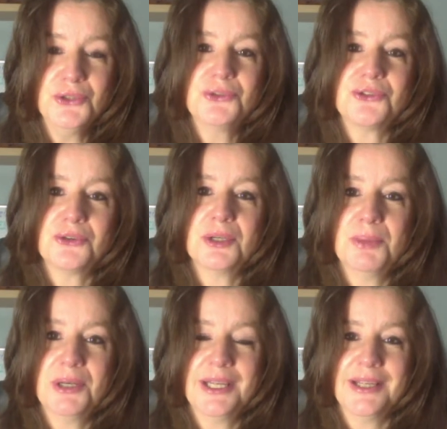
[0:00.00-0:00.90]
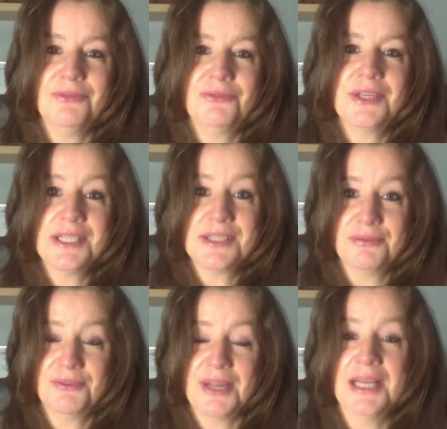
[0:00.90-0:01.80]
strongly believe is
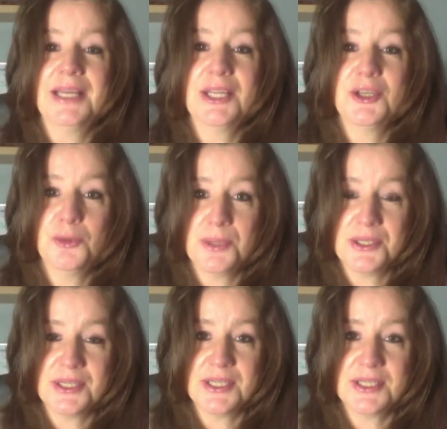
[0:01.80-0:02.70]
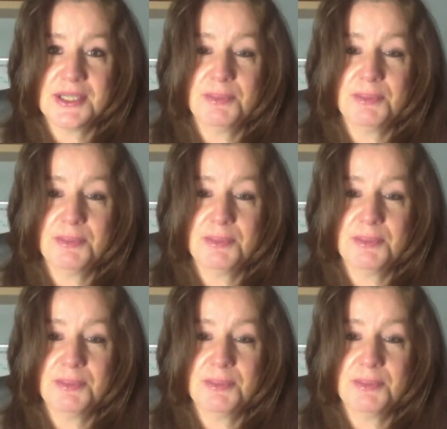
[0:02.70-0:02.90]
the failing in your business?